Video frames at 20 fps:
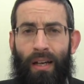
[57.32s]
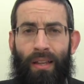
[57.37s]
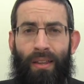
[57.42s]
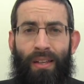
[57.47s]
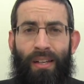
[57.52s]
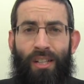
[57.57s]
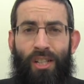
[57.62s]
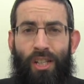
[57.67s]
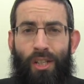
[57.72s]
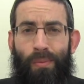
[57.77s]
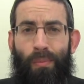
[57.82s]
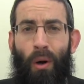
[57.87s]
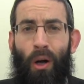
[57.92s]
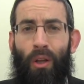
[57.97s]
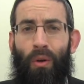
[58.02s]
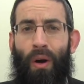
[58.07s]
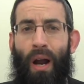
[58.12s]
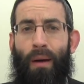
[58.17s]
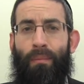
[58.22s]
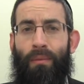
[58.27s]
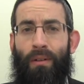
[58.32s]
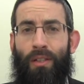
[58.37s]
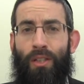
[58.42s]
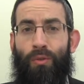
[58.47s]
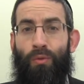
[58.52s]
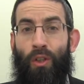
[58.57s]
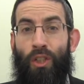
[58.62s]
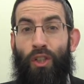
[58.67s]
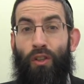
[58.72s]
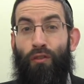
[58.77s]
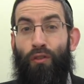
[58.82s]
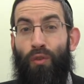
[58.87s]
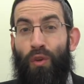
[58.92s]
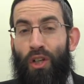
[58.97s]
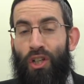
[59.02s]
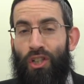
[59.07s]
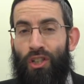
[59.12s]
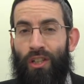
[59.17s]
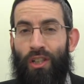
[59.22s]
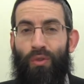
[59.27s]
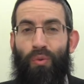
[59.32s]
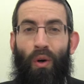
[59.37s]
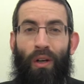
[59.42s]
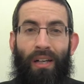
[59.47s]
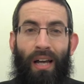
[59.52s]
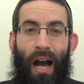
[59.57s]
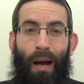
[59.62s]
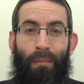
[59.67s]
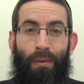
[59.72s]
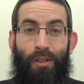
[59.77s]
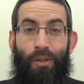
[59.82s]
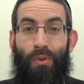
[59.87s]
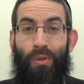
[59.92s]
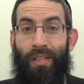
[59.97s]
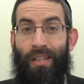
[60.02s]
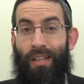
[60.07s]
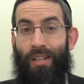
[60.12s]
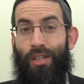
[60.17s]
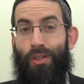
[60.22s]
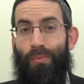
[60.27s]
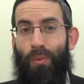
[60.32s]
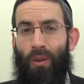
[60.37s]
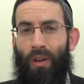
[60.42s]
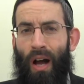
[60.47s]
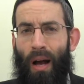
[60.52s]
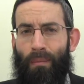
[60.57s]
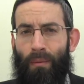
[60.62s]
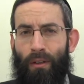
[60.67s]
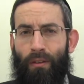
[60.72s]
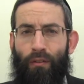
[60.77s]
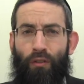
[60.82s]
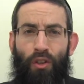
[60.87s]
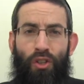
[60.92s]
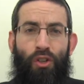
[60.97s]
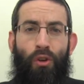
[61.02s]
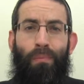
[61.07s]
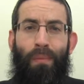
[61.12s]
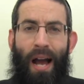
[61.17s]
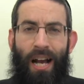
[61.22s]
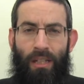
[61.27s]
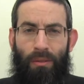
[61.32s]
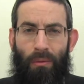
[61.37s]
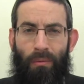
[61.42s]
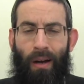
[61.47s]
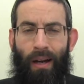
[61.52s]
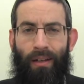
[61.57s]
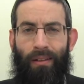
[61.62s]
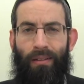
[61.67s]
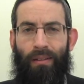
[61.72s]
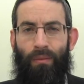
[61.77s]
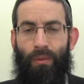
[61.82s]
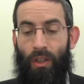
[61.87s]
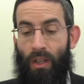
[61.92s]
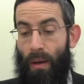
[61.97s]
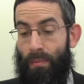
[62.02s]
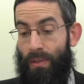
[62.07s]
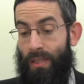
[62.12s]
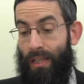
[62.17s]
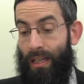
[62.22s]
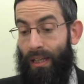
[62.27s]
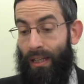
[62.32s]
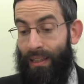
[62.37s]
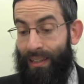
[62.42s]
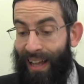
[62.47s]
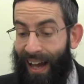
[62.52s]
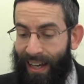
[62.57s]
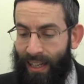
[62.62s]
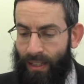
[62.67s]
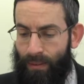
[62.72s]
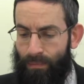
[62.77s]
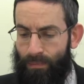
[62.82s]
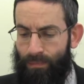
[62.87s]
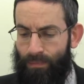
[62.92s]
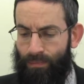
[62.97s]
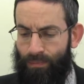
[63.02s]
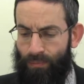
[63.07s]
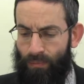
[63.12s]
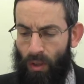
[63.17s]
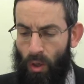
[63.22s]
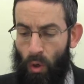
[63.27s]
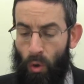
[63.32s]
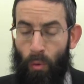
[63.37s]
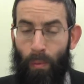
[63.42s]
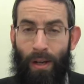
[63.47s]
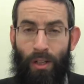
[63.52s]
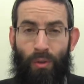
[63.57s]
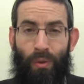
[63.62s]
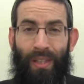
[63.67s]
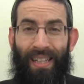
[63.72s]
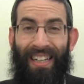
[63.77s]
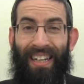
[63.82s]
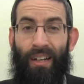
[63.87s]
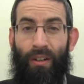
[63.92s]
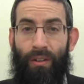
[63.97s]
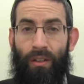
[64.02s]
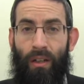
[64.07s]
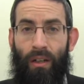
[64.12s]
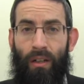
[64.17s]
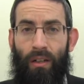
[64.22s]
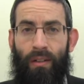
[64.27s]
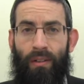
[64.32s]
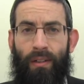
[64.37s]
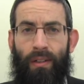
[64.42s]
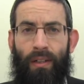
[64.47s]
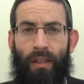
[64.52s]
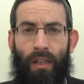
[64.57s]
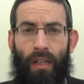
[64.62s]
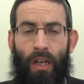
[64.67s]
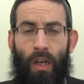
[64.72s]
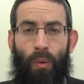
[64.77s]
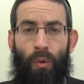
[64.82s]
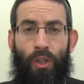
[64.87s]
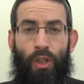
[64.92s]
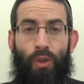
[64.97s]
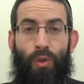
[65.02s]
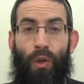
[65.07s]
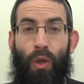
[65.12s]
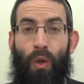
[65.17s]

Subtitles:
the smaller amma. So once you've reached the 20 ammas using the smaller amma, you've reached your maximum height. When it comes to kalayim, we're measuring the area which is